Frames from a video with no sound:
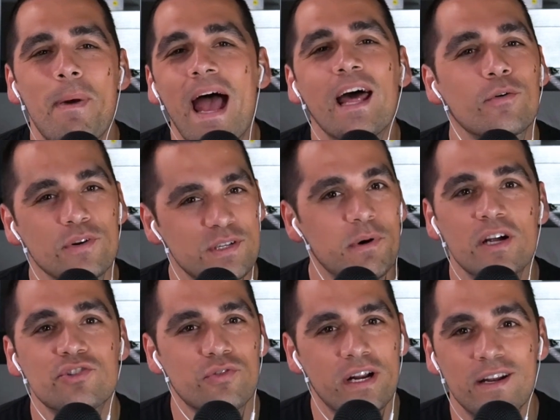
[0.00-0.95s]
matter as
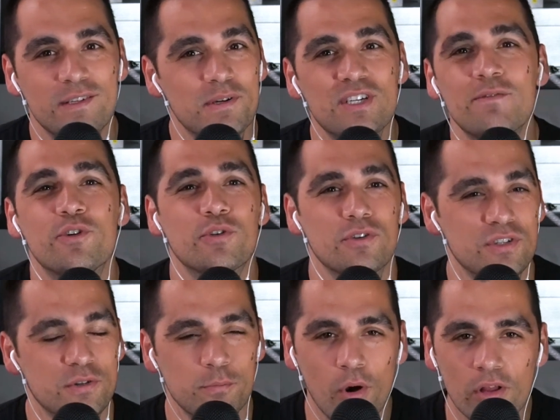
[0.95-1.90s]
much right now, especially if you're a
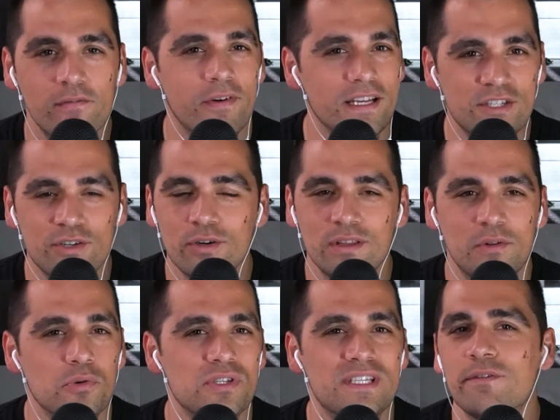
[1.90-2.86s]
small investor,
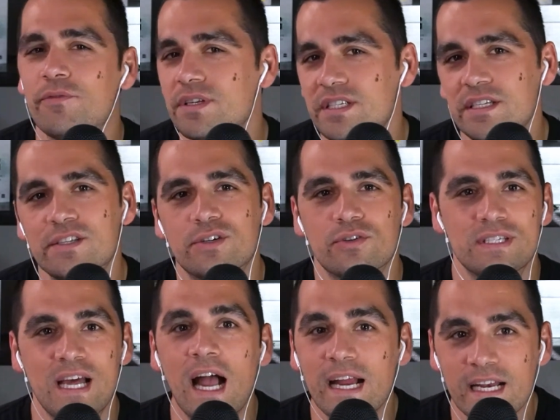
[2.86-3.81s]
those differences are
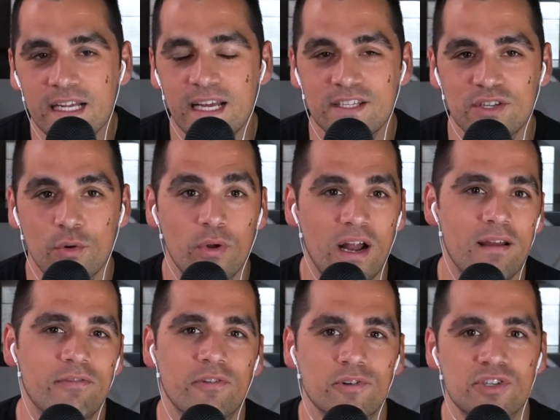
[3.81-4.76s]
tiny. And so when I
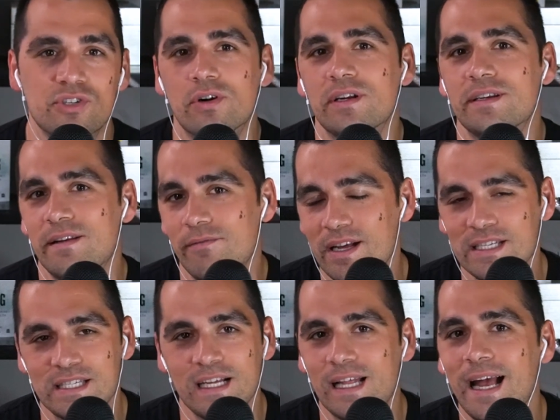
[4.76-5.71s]
first started investing,
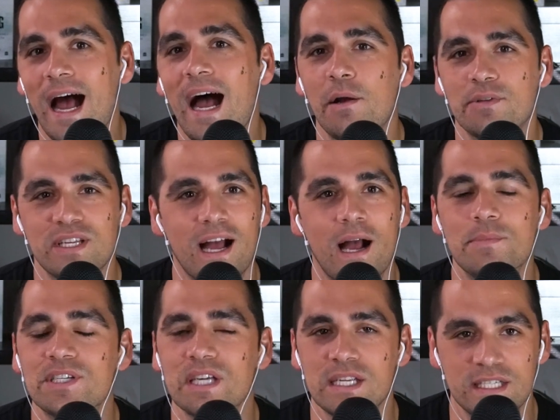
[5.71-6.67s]
like I was like, I'm
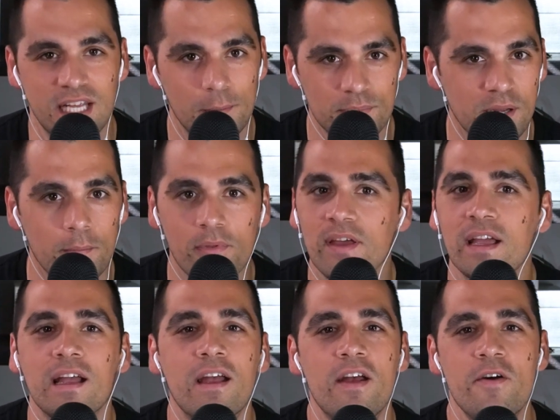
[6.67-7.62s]
just going to set up
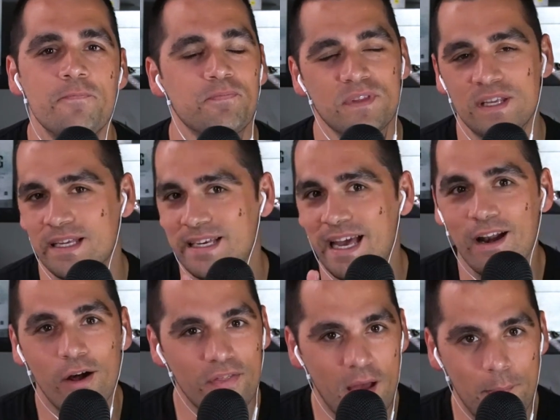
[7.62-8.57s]
something, get
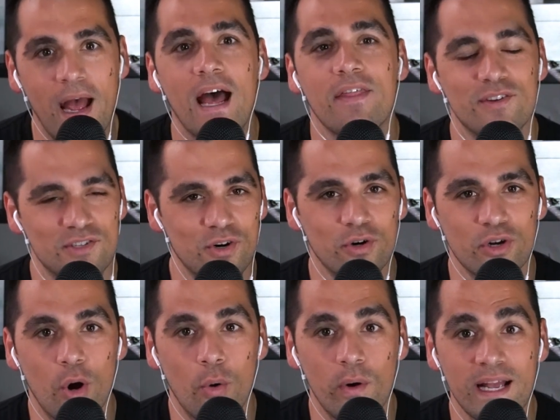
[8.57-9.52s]
on that path and start
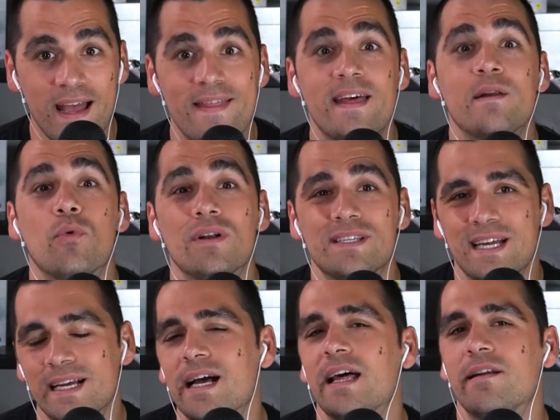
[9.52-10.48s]
going. And then once
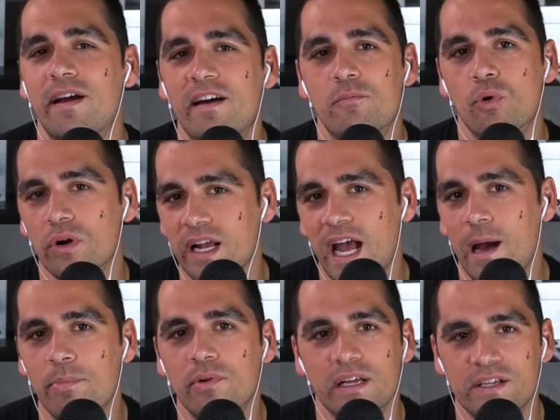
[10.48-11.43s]
I kind of have more
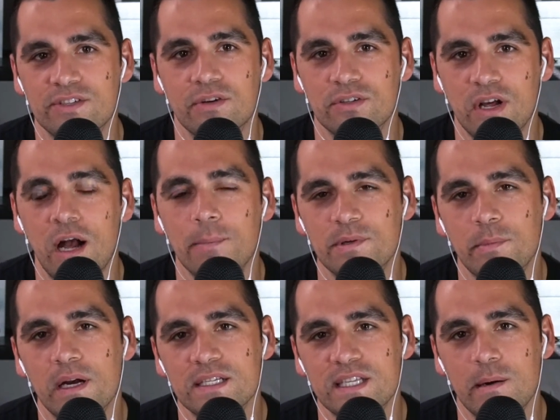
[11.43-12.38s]
capital, I can start to
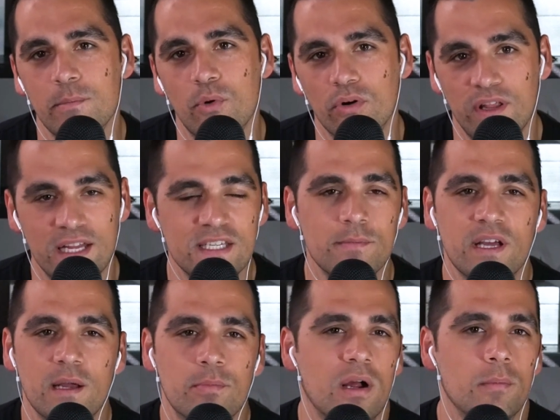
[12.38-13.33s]
optimize that more. And that's something
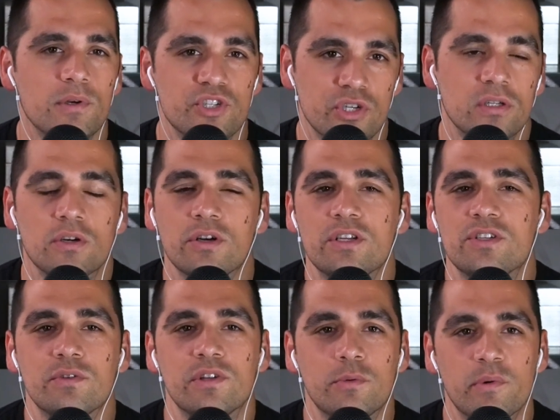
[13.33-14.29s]
I probably should look
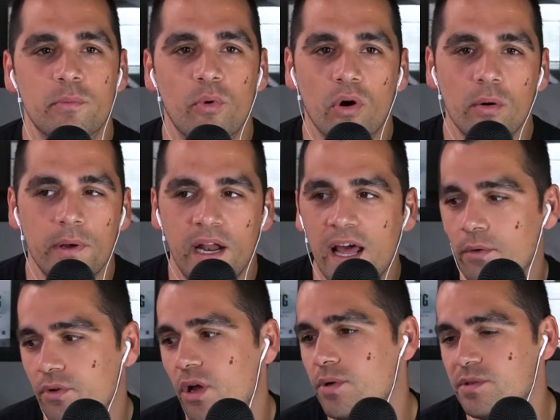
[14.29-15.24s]
into a little bit more, but I
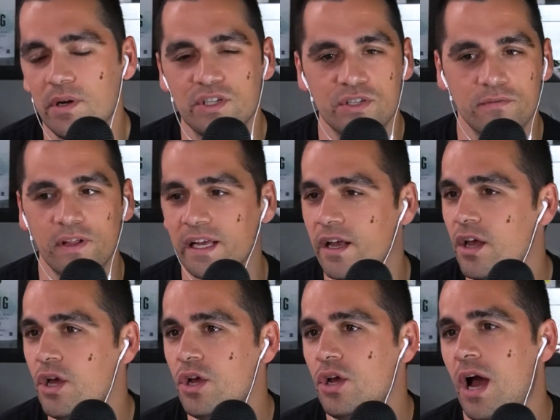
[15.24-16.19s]
don't know as much of like,
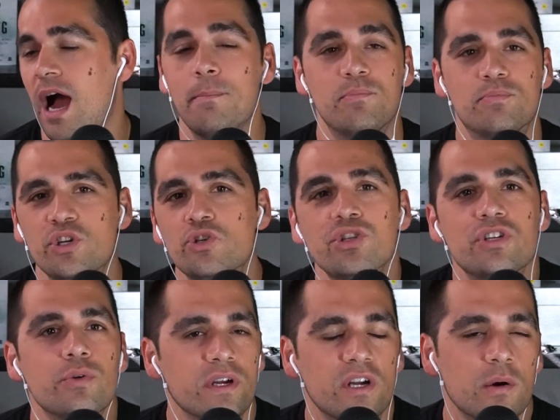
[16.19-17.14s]
I'm usually
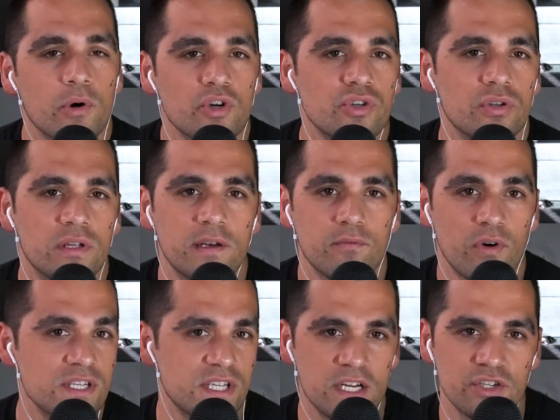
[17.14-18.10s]
doing commercial and
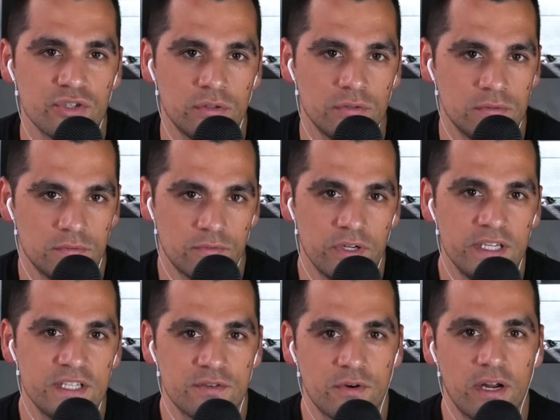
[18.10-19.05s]
residential
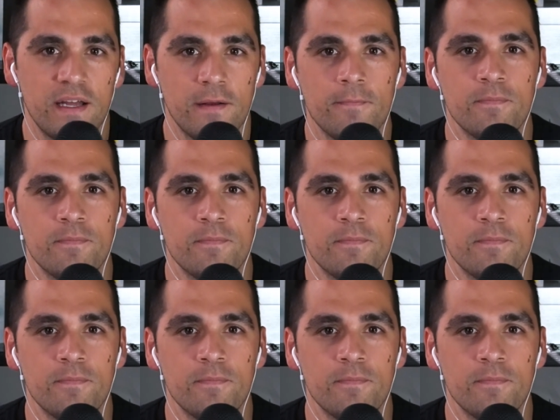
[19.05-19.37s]
REITs, right?